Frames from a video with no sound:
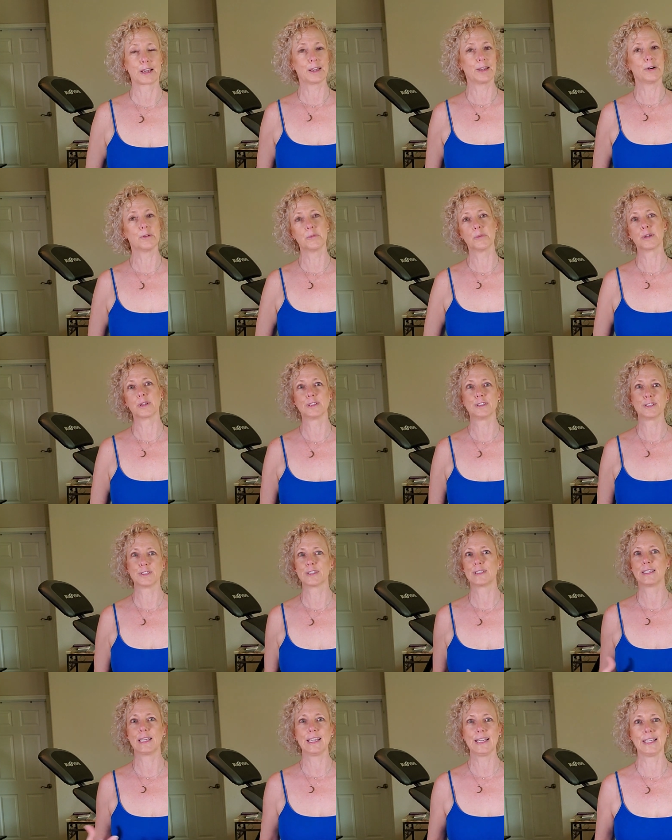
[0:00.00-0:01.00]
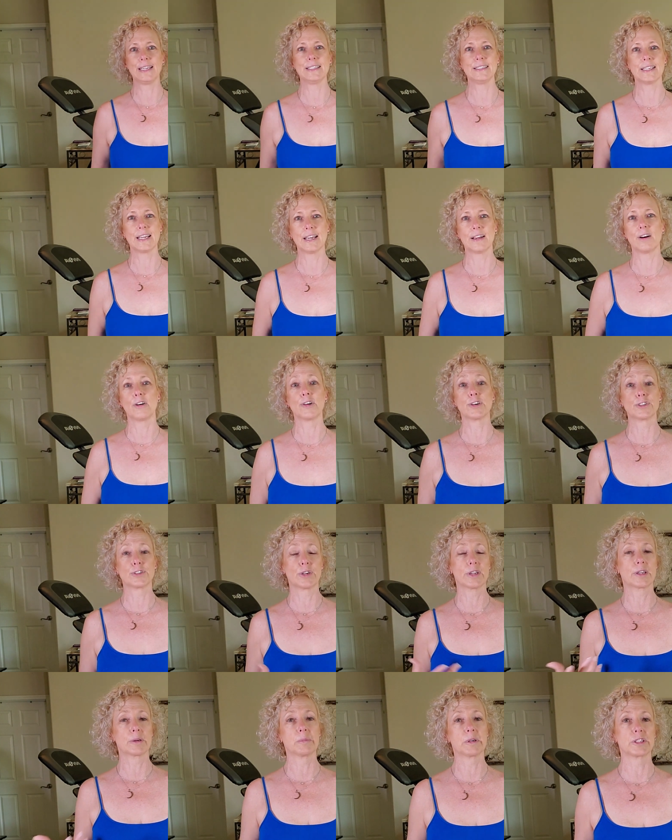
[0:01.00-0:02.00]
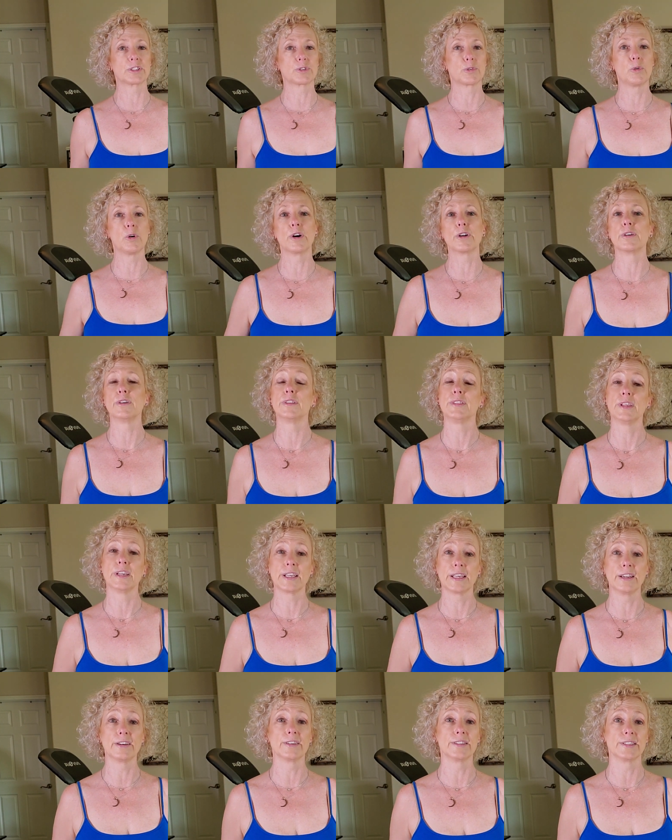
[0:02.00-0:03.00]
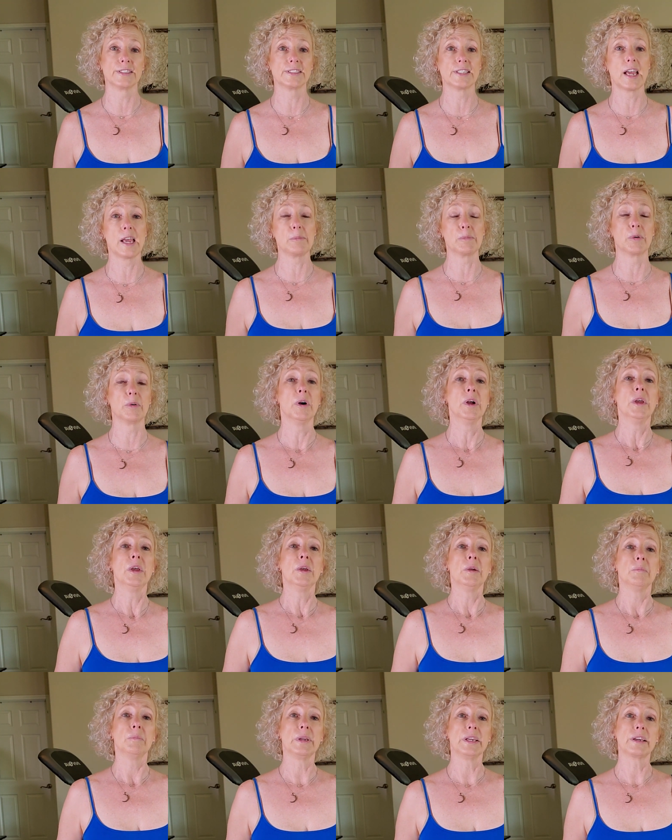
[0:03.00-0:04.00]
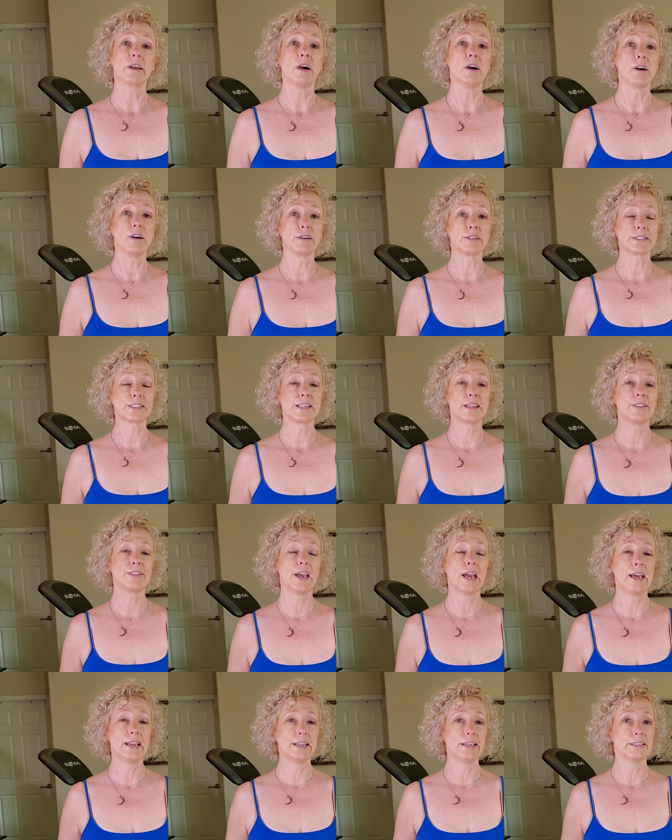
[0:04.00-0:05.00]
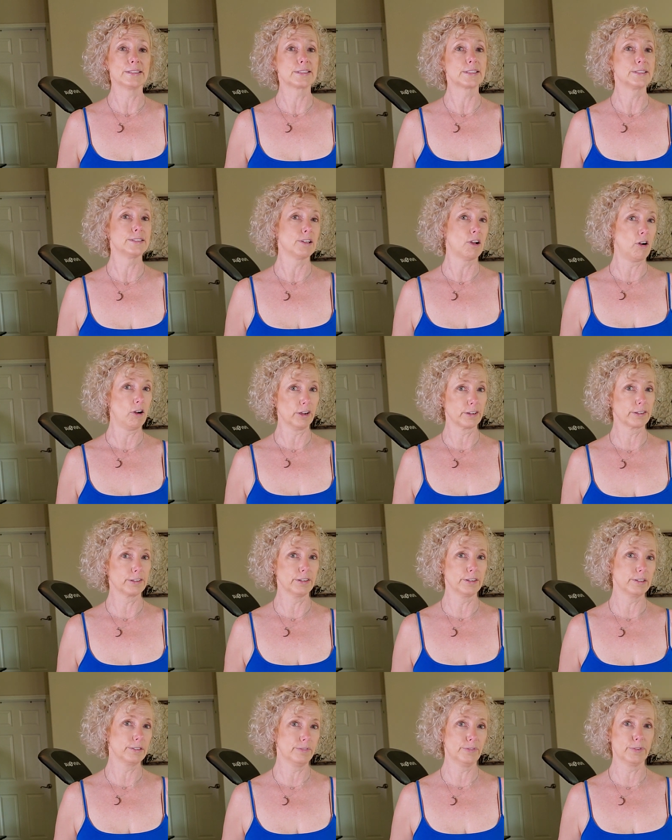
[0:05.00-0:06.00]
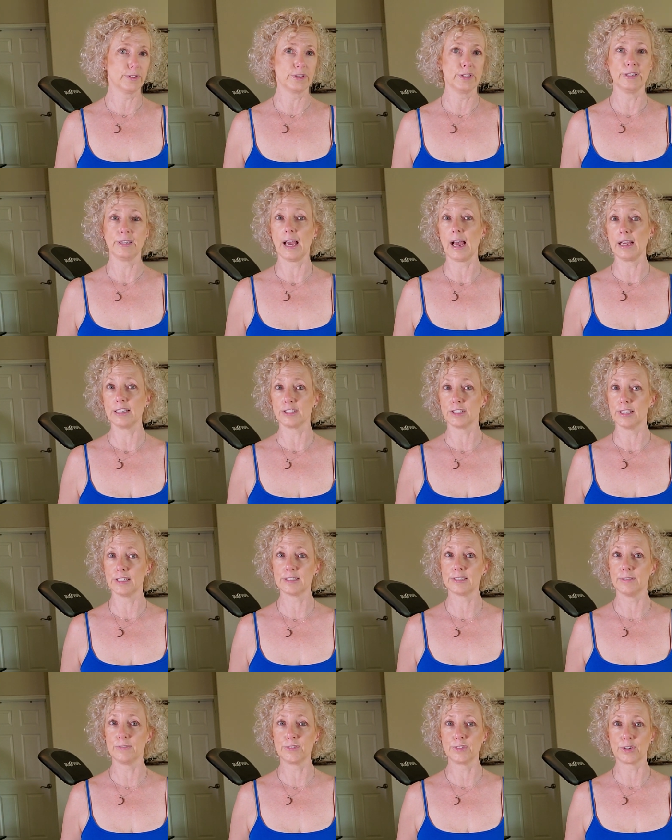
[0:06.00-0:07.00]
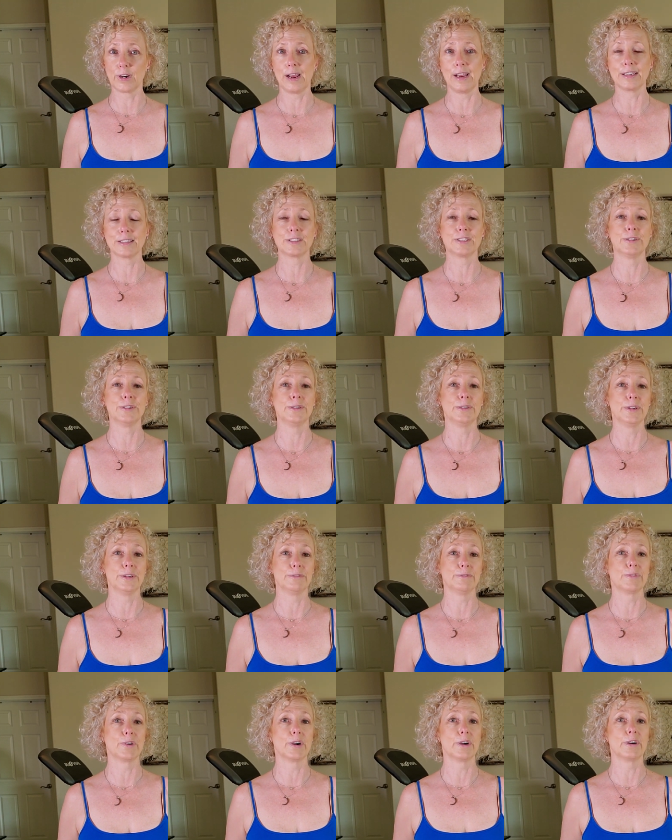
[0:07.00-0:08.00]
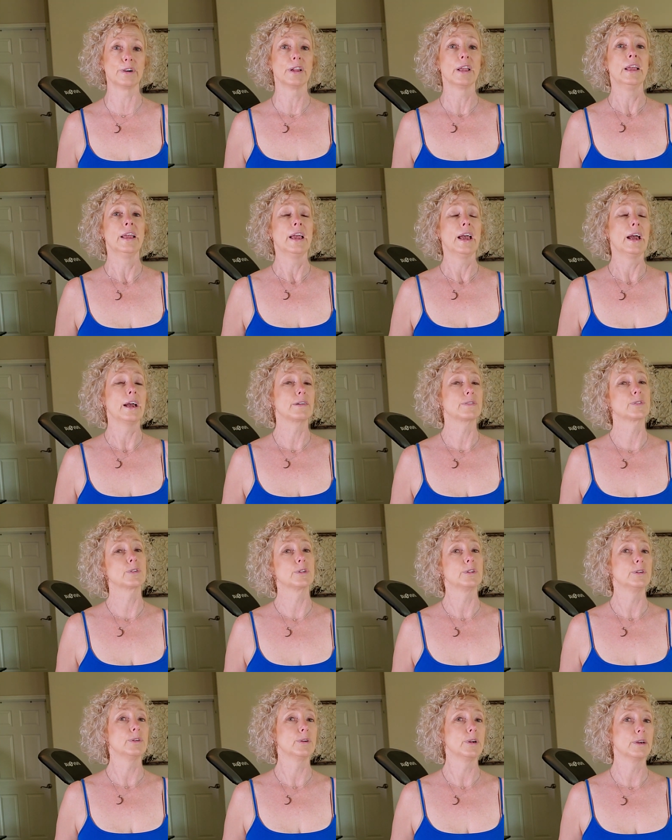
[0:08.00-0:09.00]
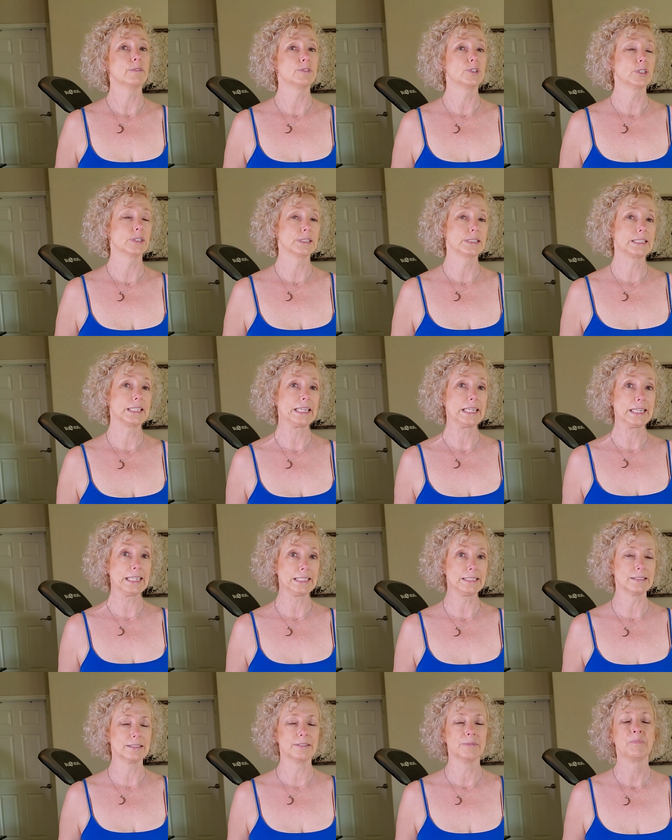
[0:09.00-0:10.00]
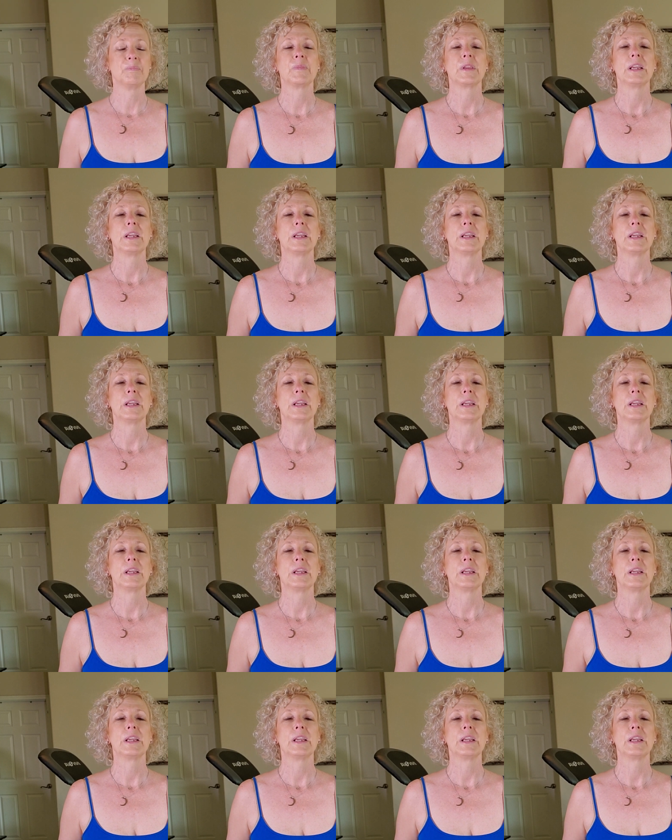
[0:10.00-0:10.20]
I don't want to just eat or drink a bunch of water and then get on the table, because that is not good for the digestive tract to invert after you have just eaten.